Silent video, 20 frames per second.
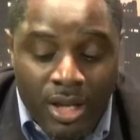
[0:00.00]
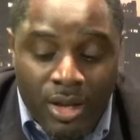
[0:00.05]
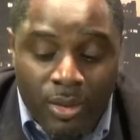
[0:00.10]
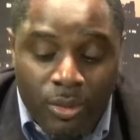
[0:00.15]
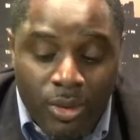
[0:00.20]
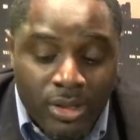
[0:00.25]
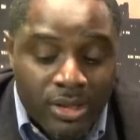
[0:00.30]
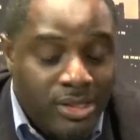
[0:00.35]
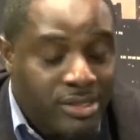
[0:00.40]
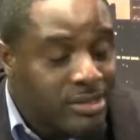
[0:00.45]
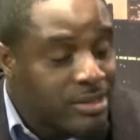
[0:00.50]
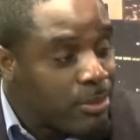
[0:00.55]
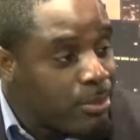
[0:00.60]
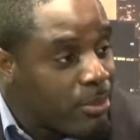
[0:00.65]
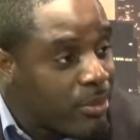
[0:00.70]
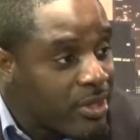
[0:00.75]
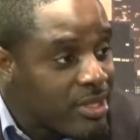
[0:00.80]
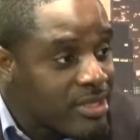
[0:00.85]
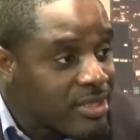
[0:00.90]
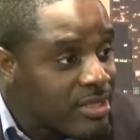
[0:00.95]
whether it's the
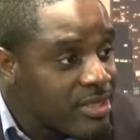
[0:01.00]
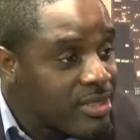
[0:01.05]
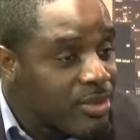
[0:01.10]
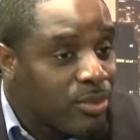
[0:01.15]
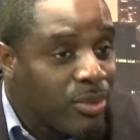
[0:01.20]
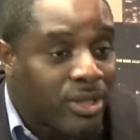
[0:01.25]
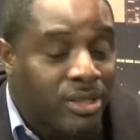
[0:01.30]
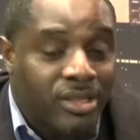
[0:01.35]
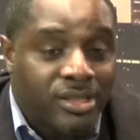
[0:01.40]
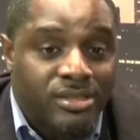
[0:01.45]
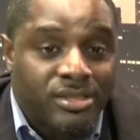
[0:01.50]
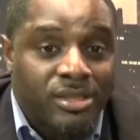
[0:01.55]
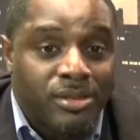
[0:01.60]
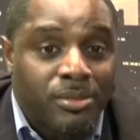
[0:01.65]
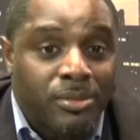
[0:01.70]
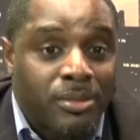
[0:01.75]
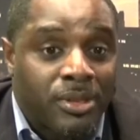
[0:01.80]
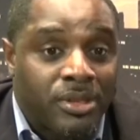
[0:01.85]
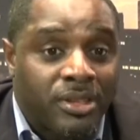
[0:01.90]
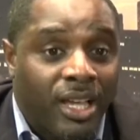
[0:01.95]
prisons, whether it's
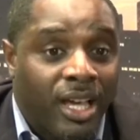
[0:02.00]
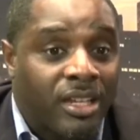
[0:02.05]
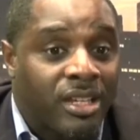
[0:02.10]
not